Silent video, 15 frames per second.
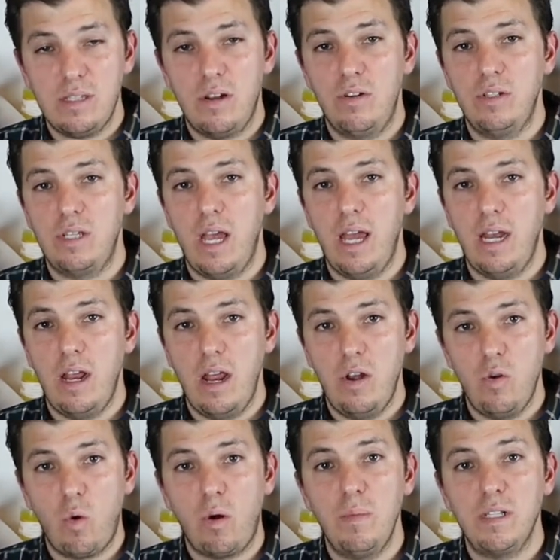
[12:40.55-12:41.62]
There is an
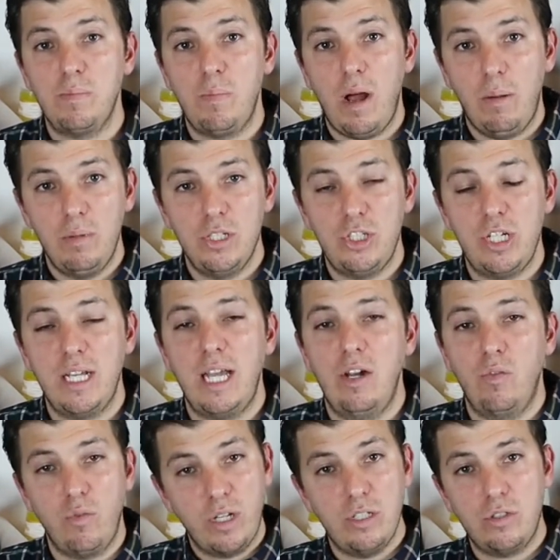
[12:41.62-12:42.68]
enormous publishing
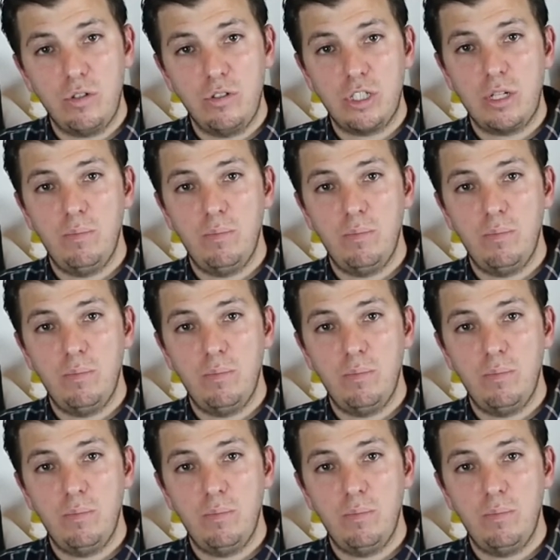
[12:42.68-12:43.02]
and research